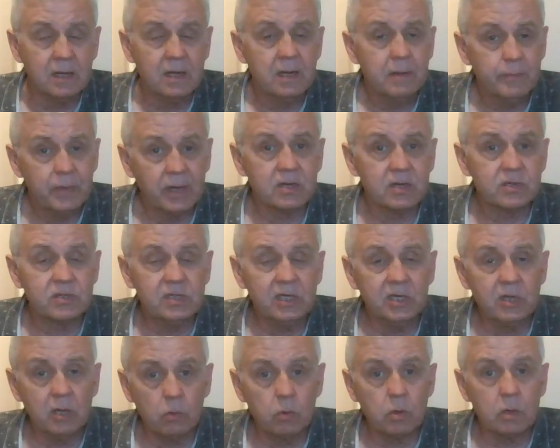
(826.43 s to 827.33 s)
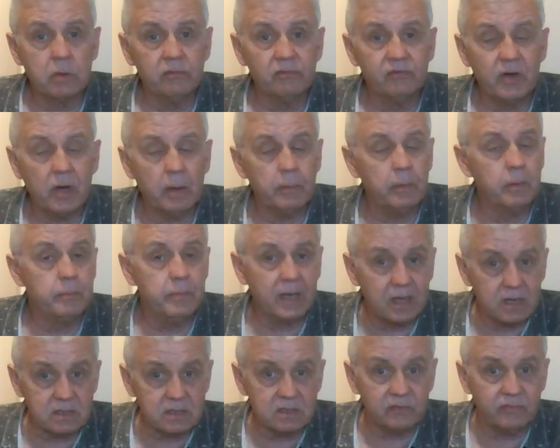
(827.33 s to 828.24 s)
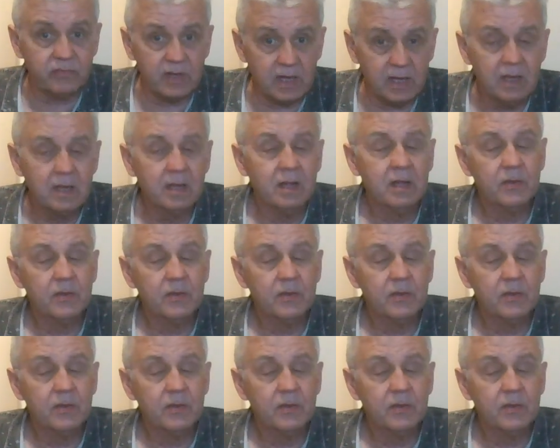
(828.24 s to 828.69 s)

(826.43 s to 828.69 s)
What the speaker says: because they don't conform, and because of it,